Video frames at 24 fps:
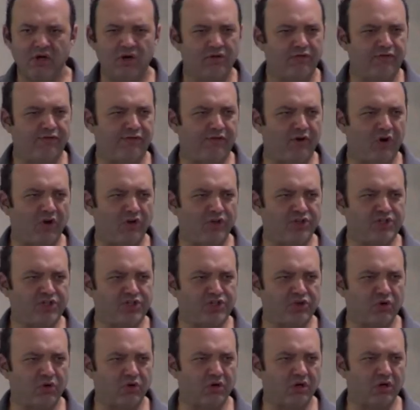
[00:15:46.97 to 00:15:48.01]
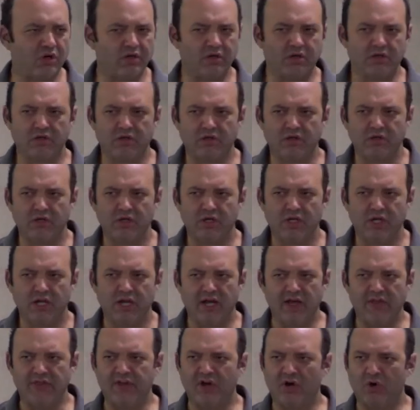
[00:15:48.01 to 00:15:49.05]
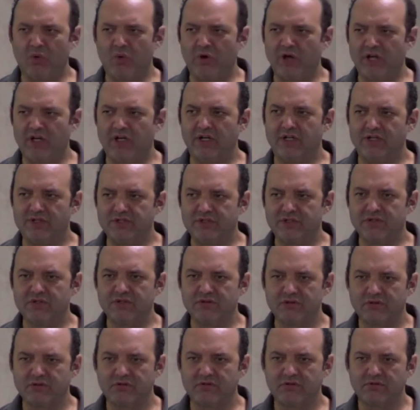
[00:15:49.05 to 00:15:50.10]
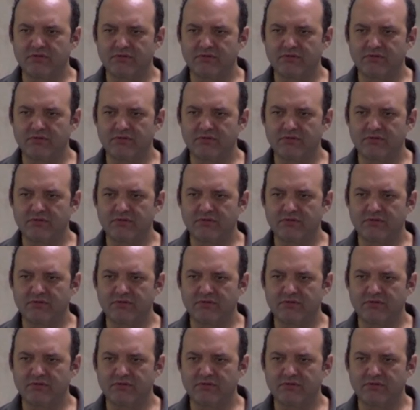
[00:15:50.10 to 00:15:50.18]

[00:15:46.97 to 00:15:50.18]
fall short in their witness.